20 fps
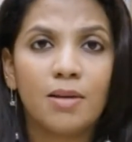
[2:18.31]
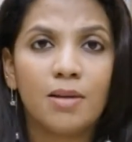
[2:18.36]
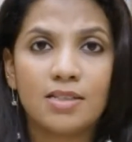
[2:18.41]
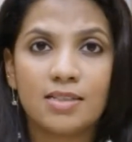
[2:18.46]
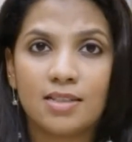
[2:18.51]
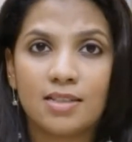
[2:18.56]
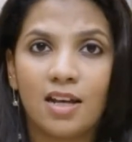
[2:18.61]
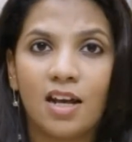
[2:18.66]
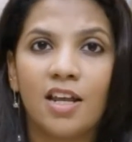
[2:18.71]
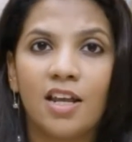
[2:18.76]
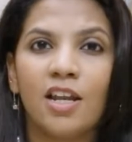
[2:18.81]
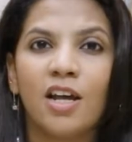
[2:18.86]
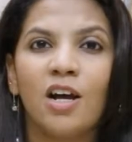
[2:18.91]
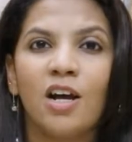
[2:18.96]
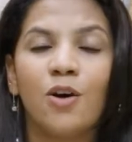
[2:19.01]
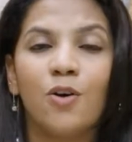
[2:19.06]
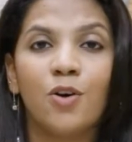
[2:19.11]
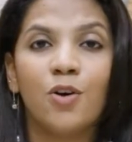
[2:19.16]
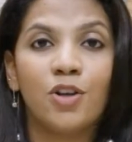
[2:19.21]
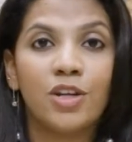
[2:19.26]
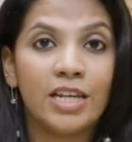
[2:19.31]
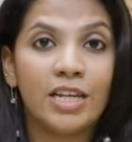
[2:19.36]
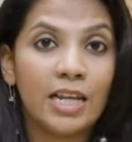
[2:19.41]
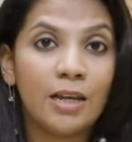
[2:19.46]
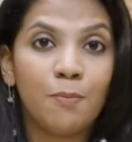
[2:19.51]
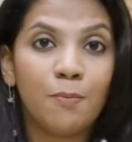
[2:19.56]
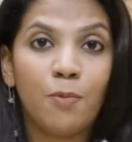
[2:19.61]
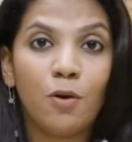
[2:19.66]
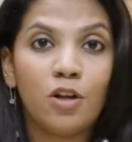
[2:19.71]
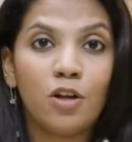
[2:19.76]
mascara or
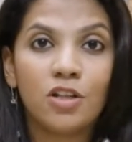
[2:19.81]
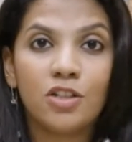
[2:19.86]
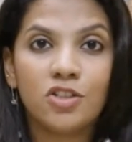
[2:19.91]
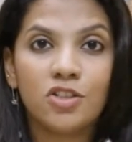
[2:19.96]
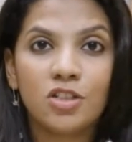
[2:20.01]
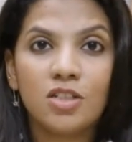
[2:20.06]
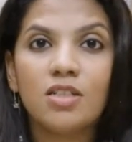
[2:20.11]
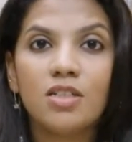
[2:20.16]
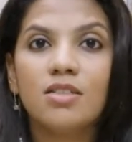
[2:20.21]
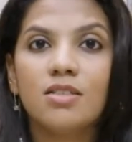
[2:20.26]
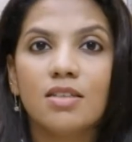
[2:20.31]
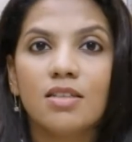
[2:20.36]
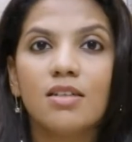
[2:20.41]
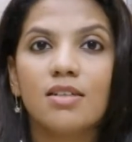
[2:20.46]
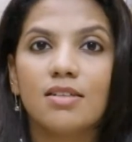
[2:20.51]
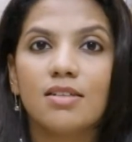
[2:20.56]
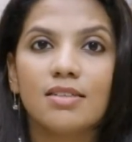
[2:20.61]
nail polishes.